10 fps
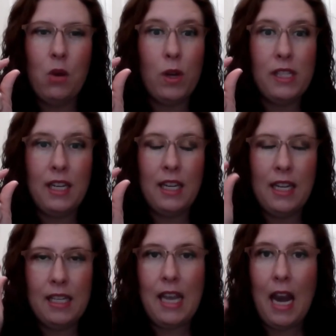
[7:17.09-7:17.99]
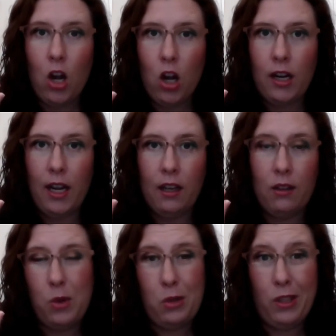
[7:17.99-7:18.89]
it wasn't in his area. It
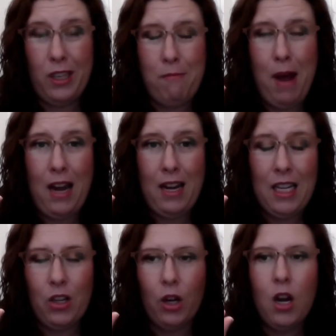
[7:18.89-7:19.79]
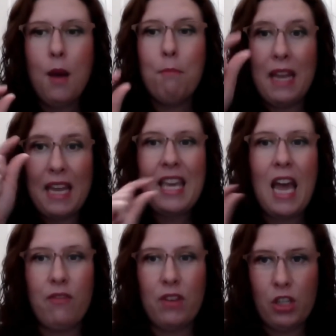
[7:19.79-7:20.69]
wasn't really in mine either, but he
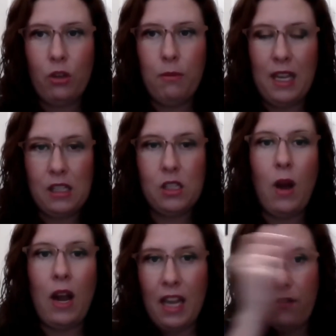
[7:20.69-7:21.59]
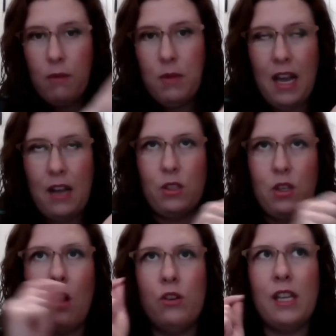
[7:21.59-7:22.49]
gave mm-hmm. it to me. And so I gave him a thousand
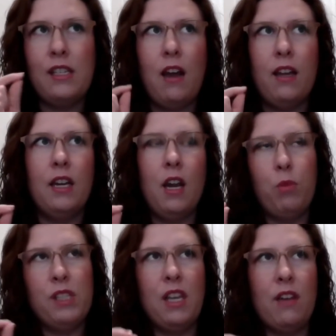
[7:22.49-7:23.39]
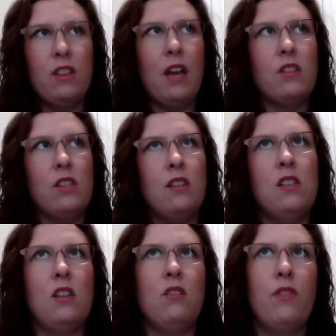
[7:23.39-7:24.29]
dollars. That's how I ended up with seven thousand
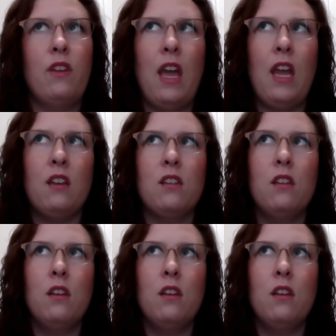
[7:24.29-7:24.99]
instead of eight.